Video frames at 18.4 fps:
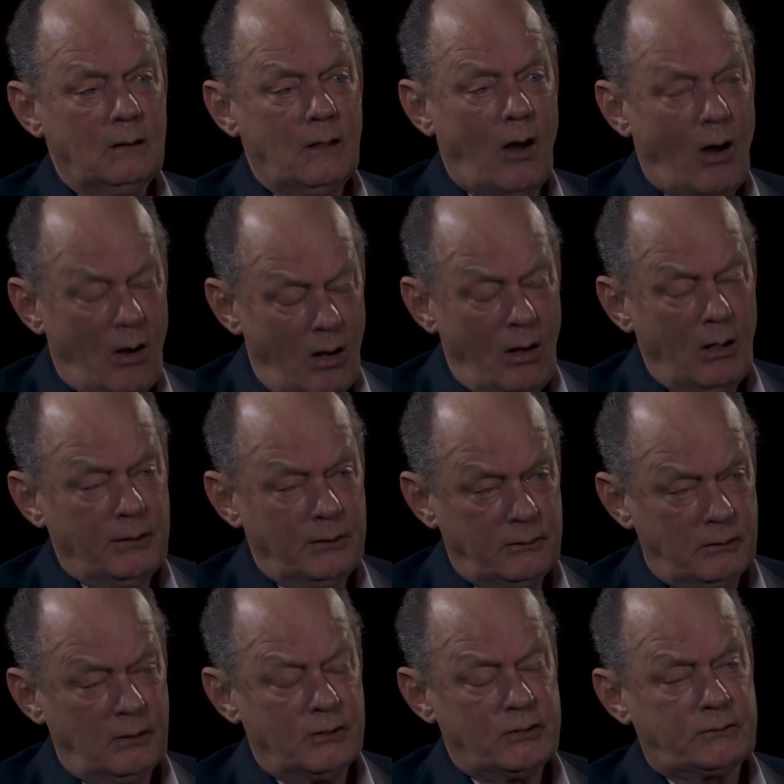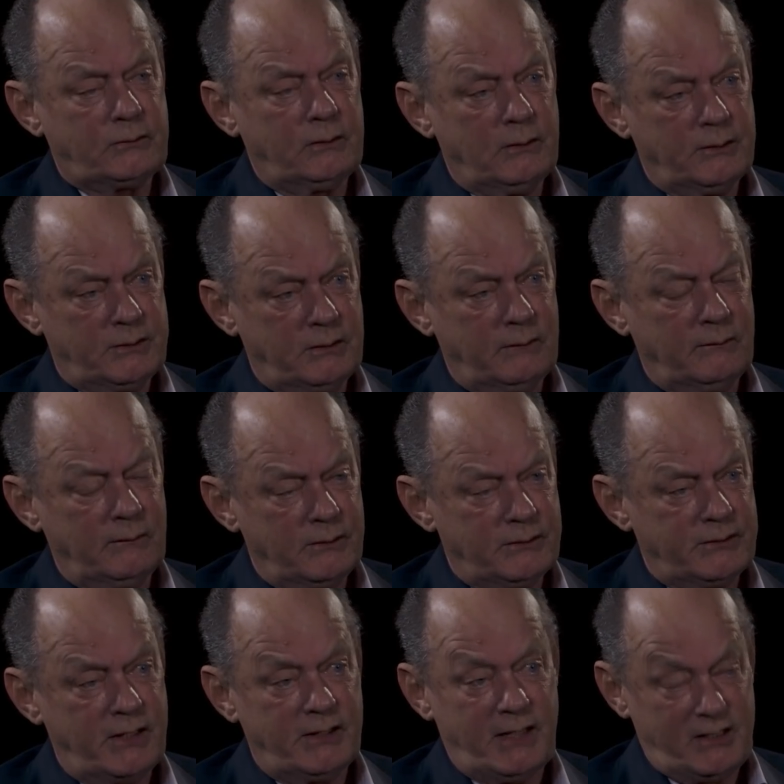all industrial
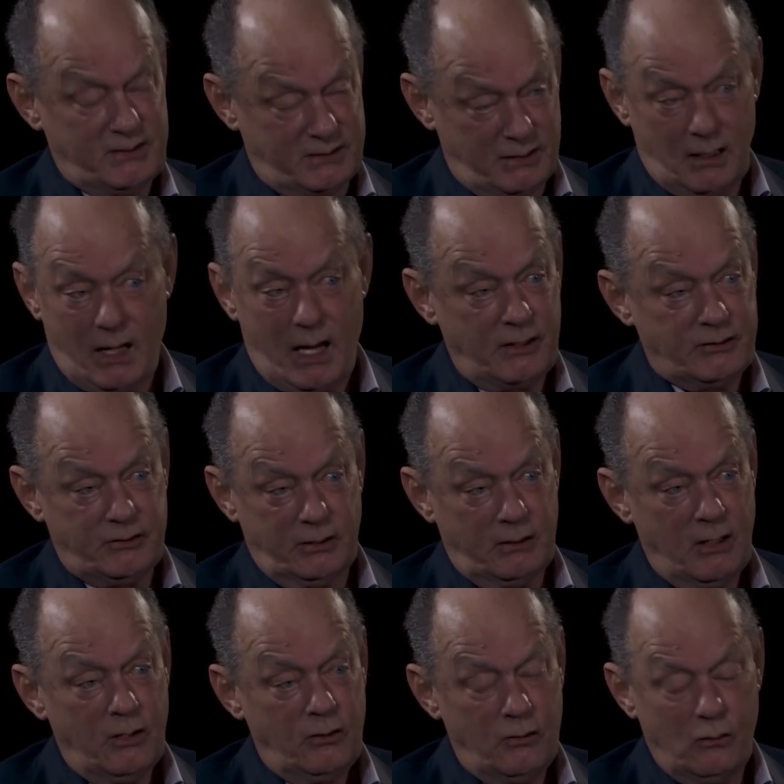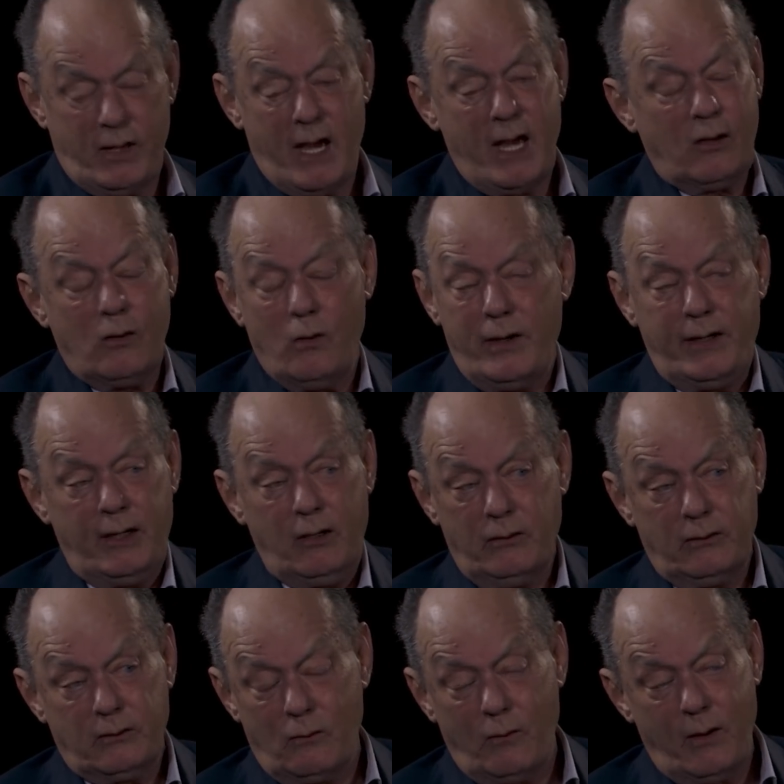civilization. That's the logic. You can't go
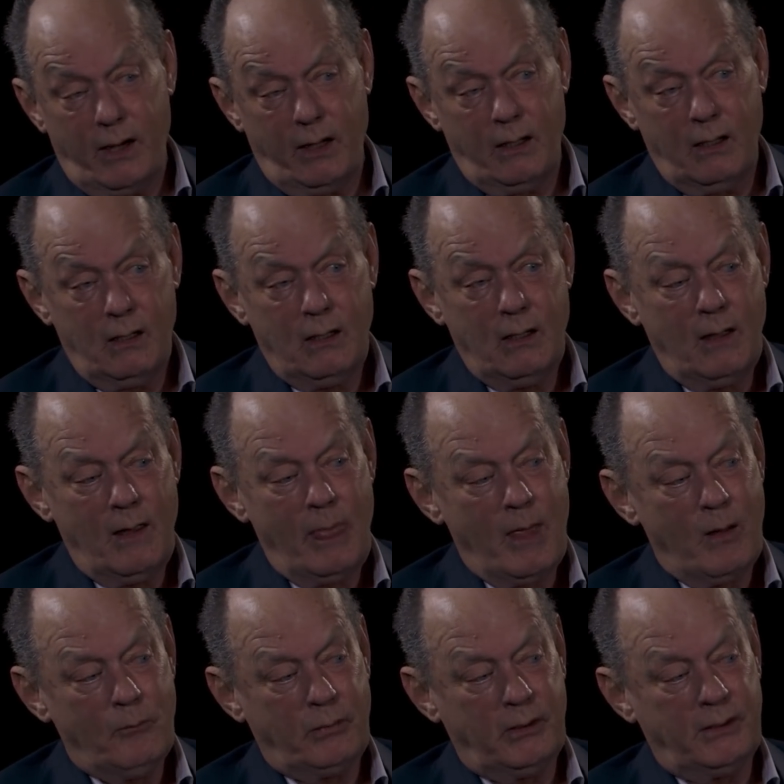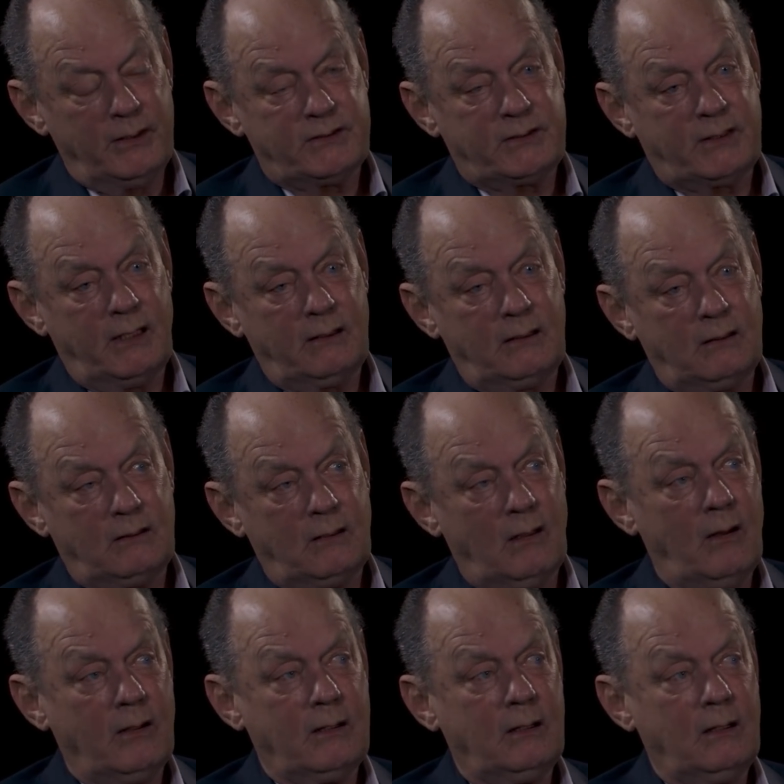any other way. But instead they're
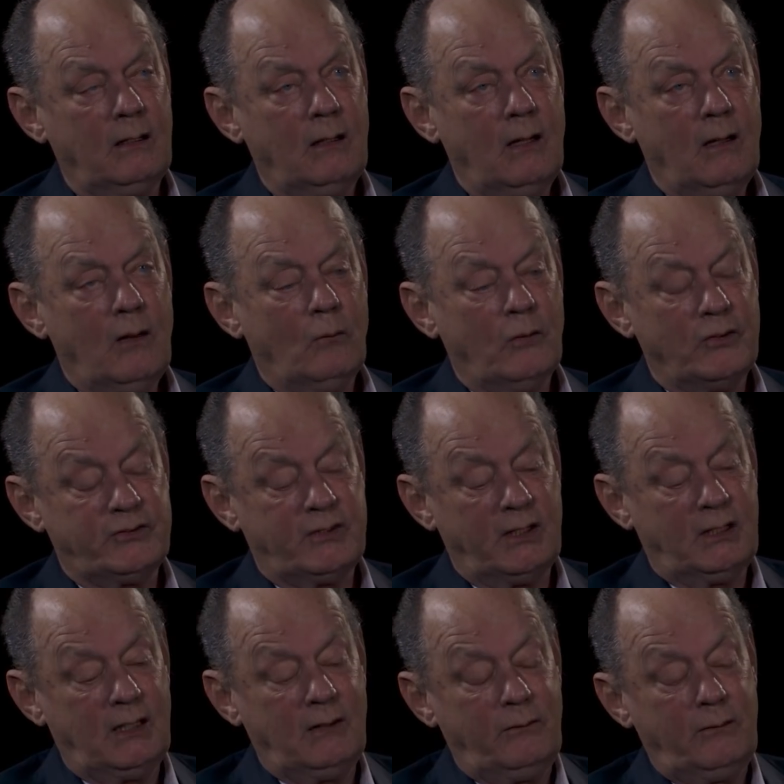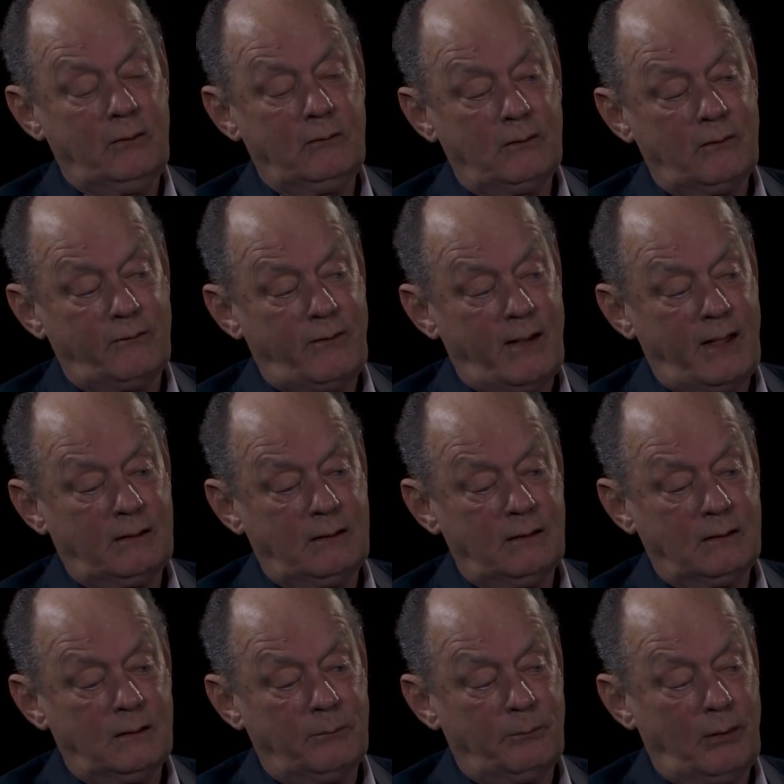talking, once they give you the fact
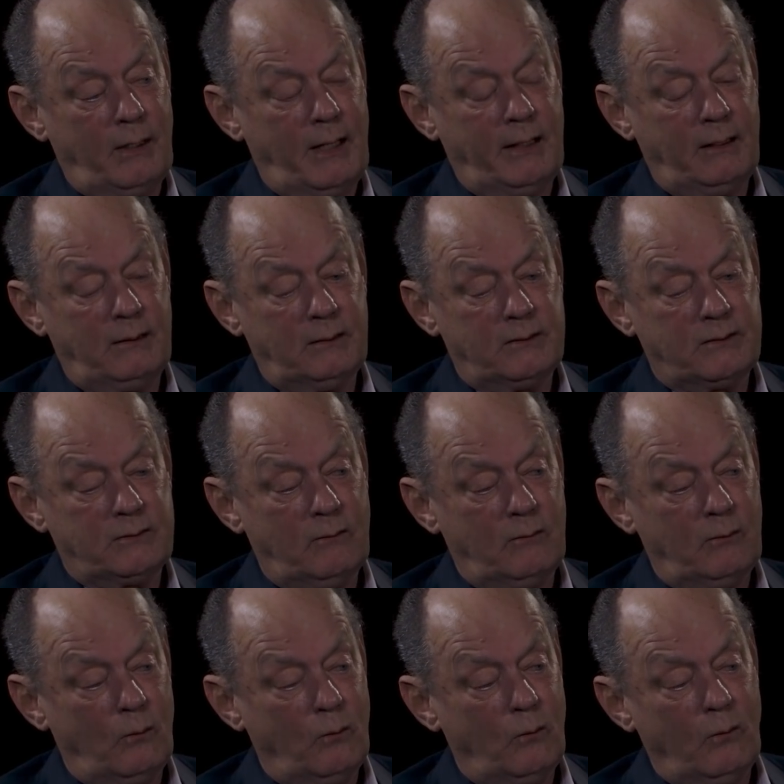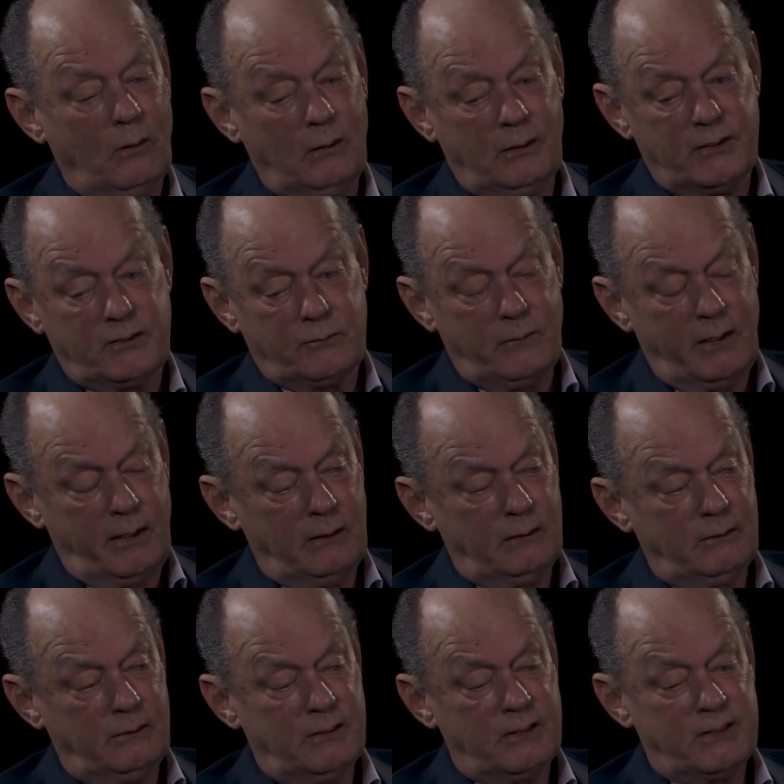that the planet is going to whirl its way
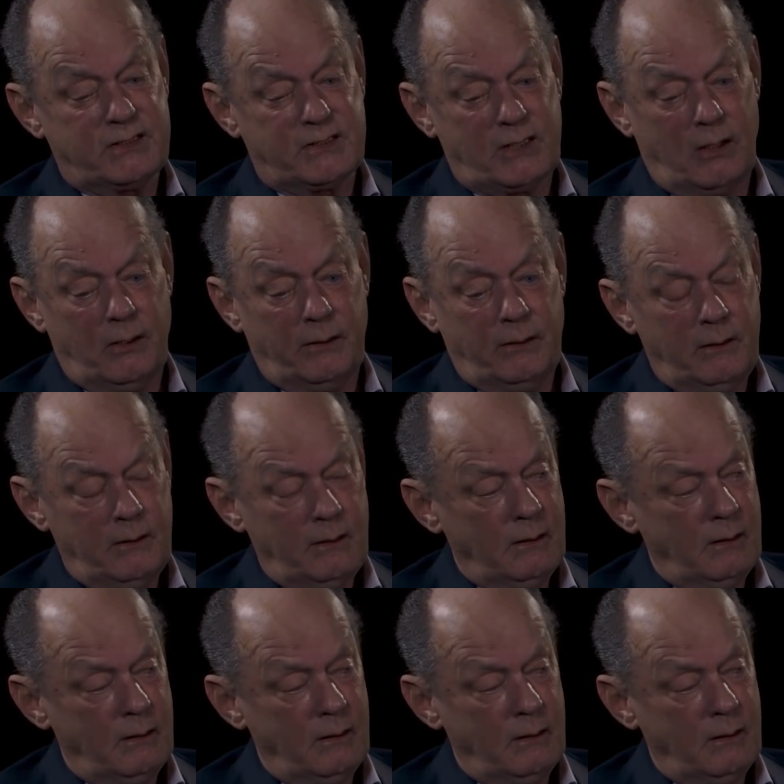into the sun